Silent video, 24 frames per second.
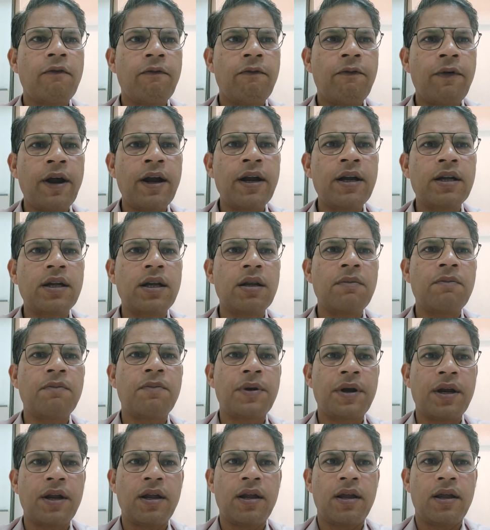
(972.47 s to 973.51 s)

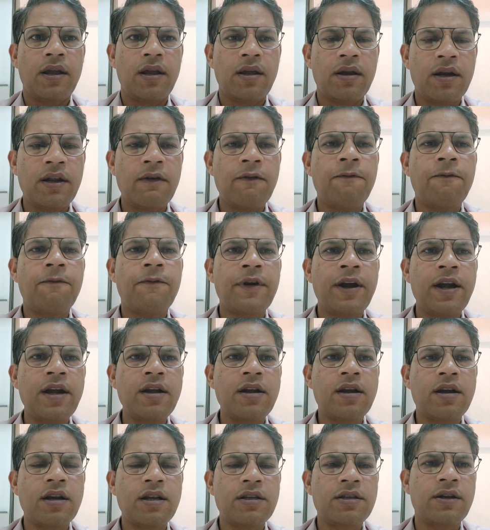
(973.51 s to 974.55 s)
vertebrae,
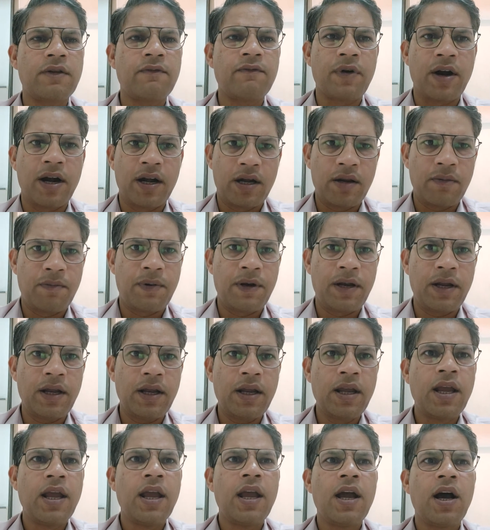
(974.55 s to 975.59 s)
different region
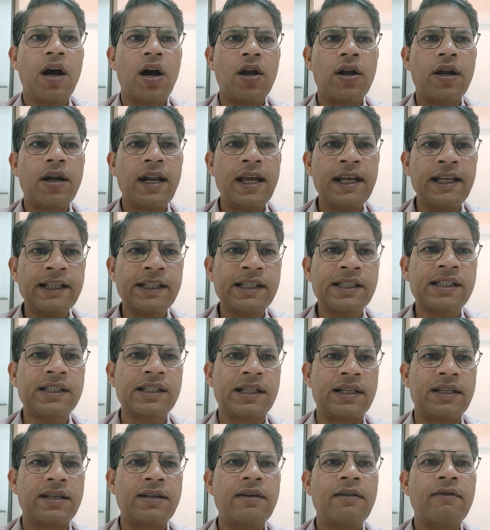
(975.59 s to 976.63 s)
vertebrae. On next
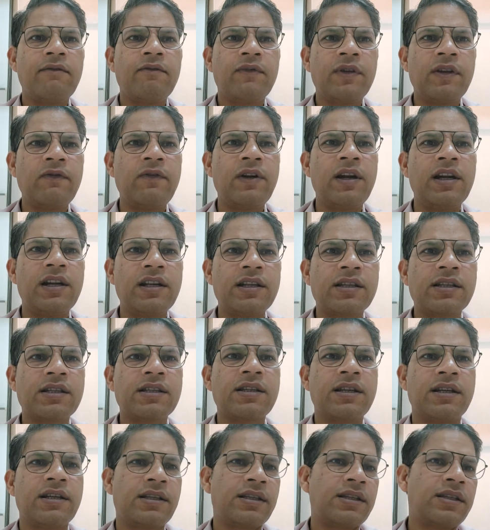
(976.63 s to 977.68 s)
turn, we will
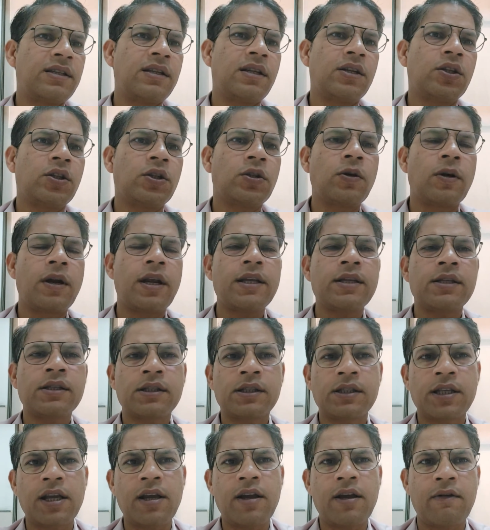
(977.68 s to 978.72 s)
discuss the
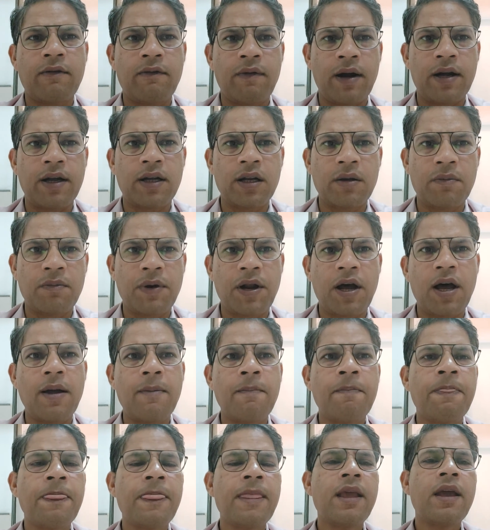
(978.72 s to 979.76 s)
thoracic vertebra.